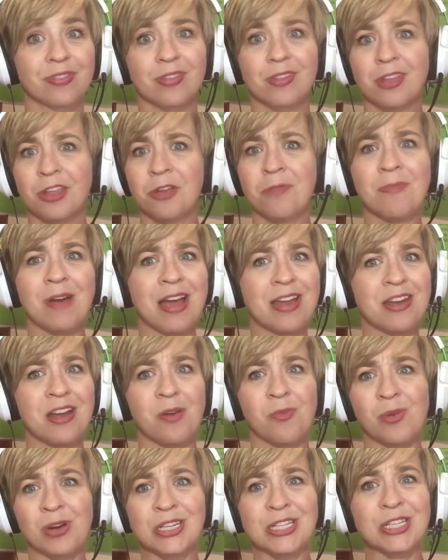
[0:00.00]
You might not
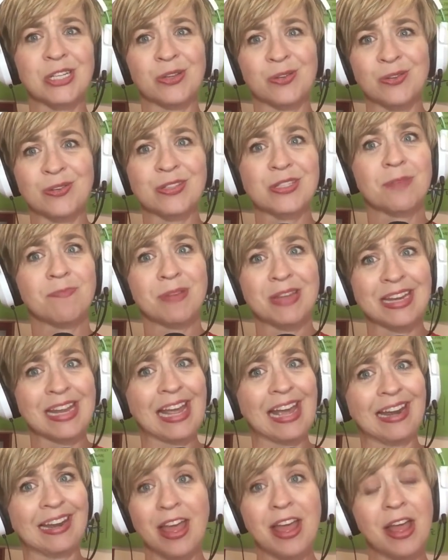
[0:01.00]
want to use a
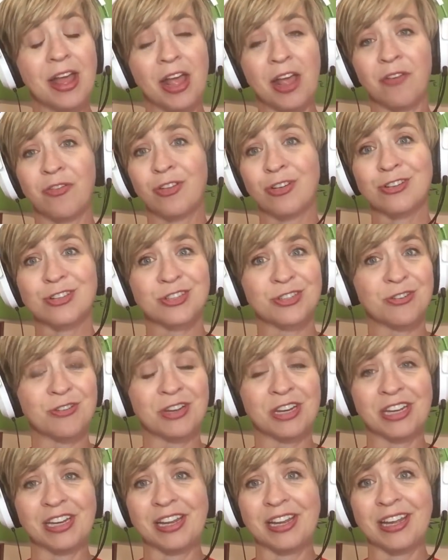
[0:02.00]
banana if your
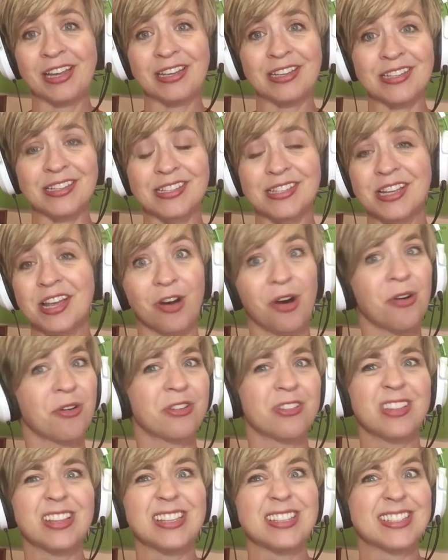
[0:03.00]
student is
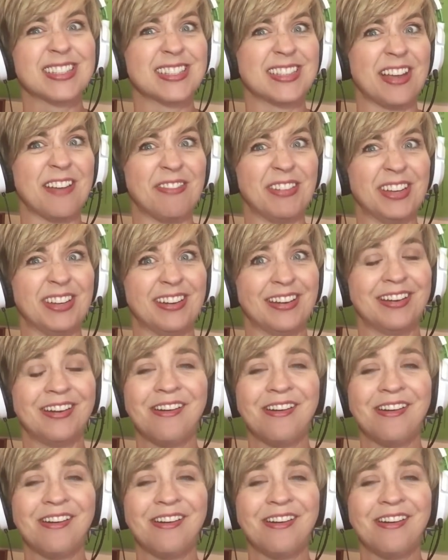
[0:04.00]
older than 7.